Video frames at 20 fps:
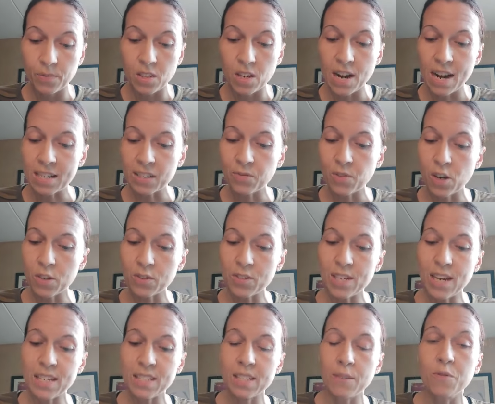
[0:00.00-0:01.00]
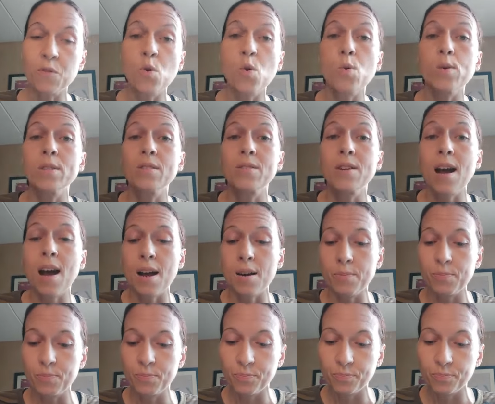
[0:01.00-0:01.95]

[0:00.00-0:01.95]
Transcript: The next verse says, Of course not.